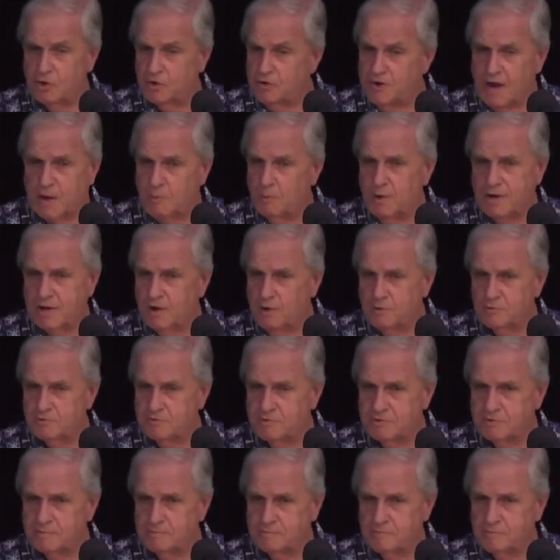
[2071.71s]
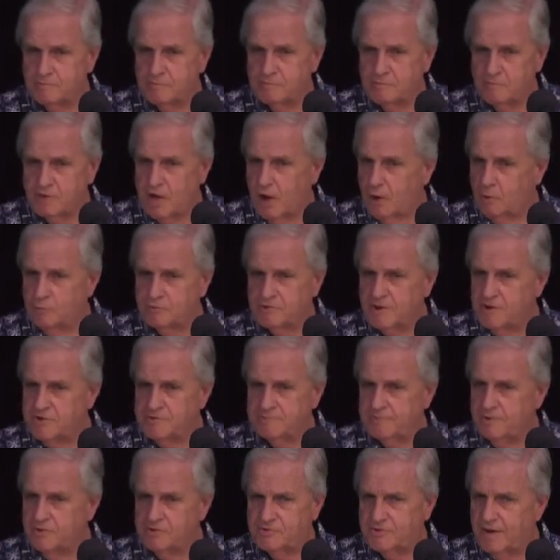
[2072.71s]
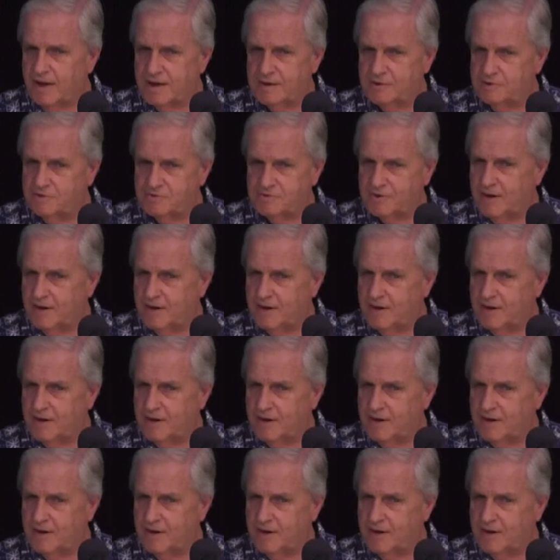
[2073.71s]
No one else, the Old Testament saints,